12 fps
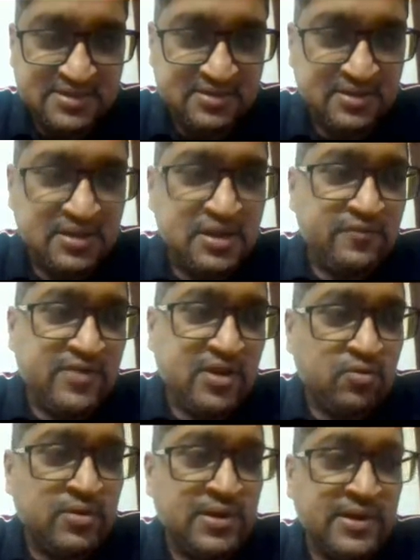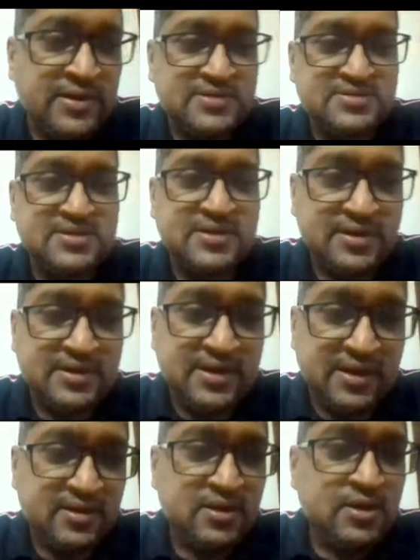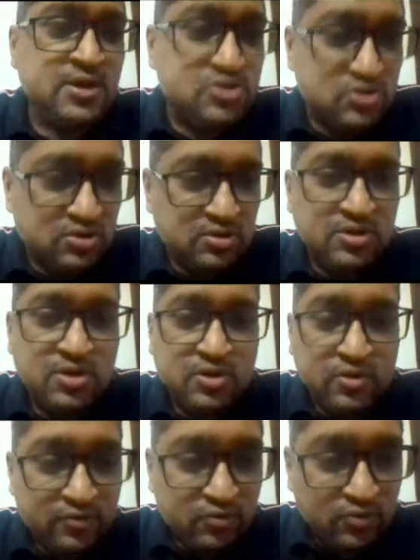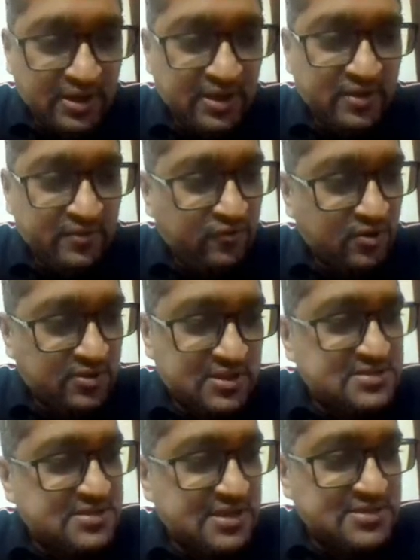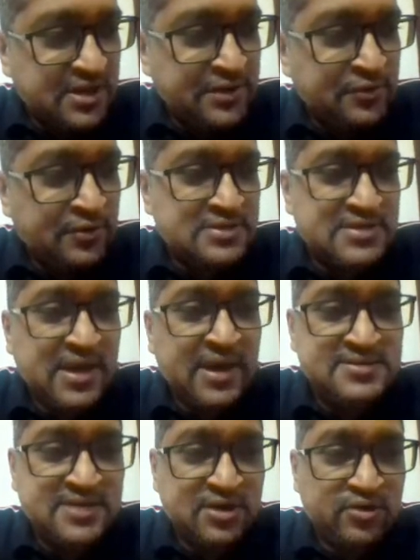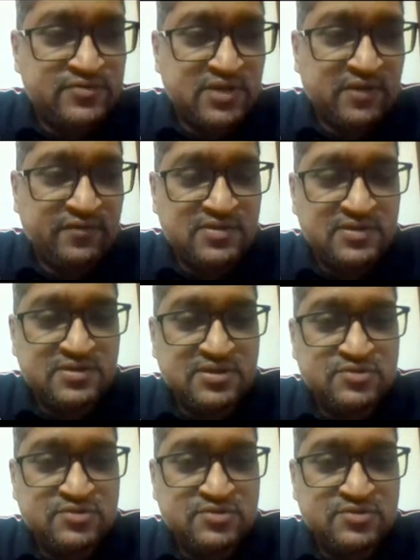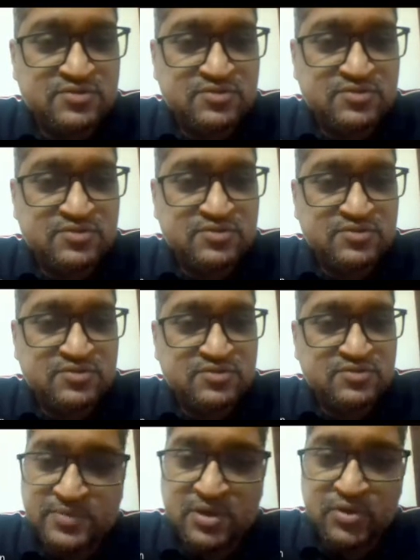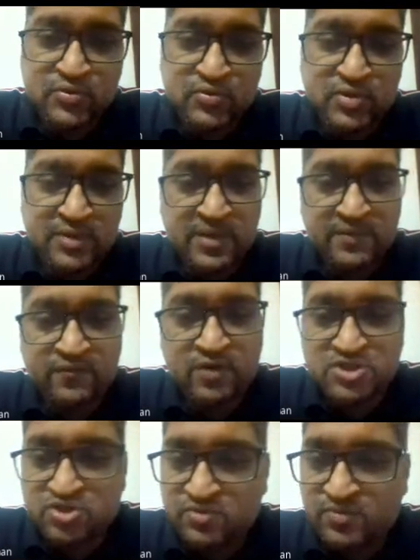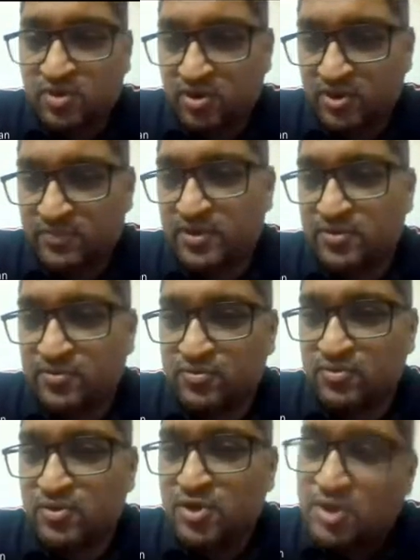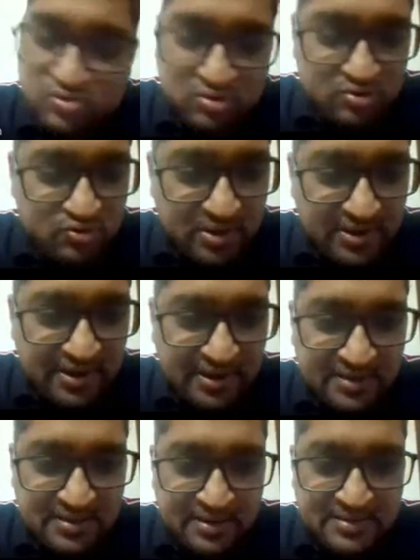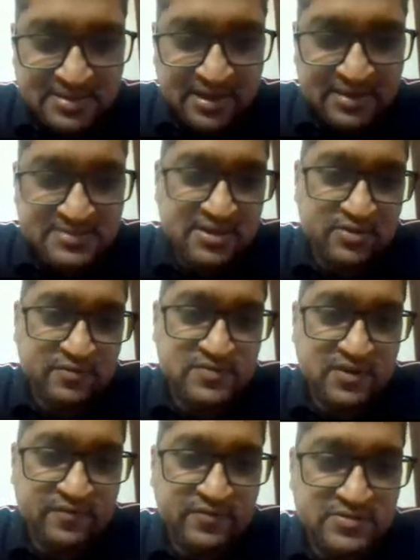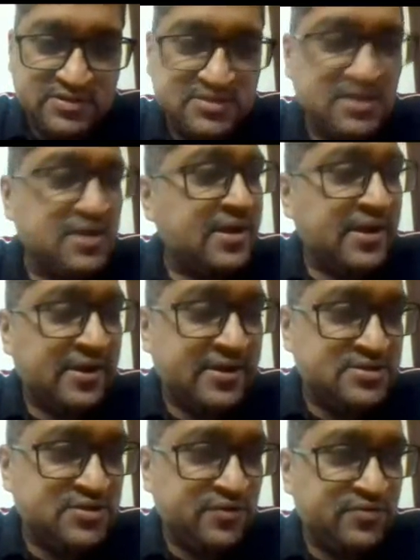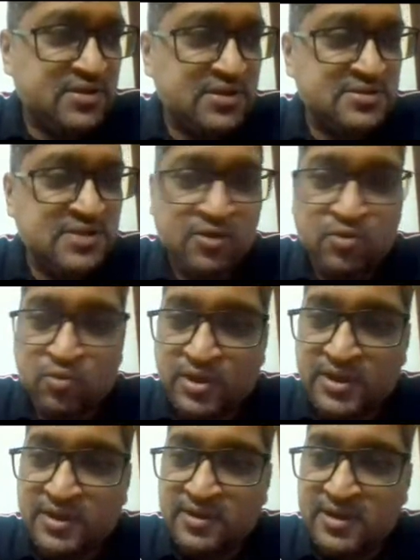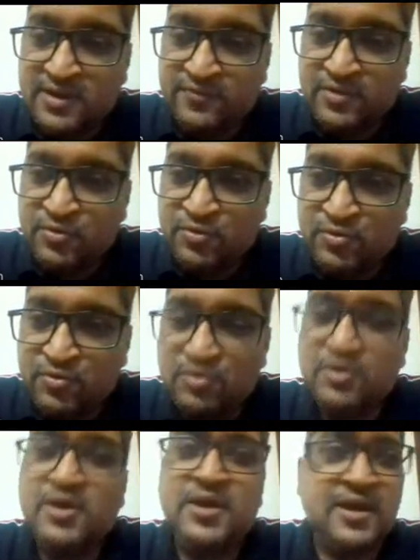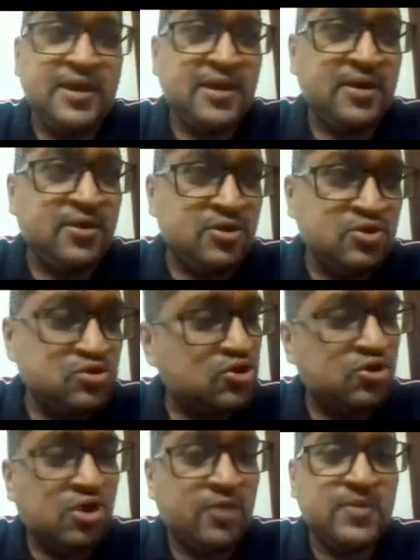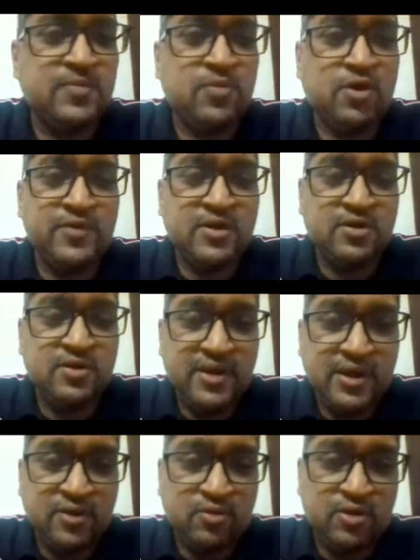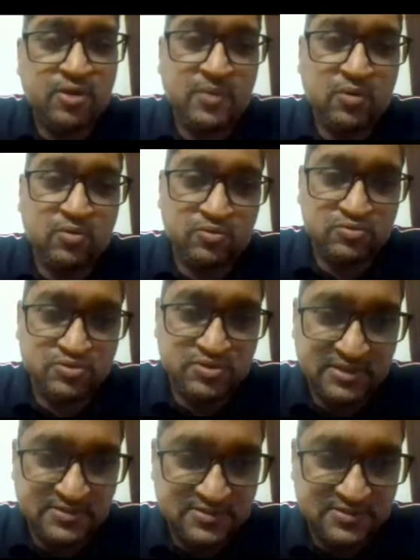We are only interested in that. So today, for this session, your desired set of services is my screen should be visible to you and my voice should be audible to you. So you are getting the desired set of services, and rest of the things are totally irrelevant to you, and you should not be bothered at all about those things.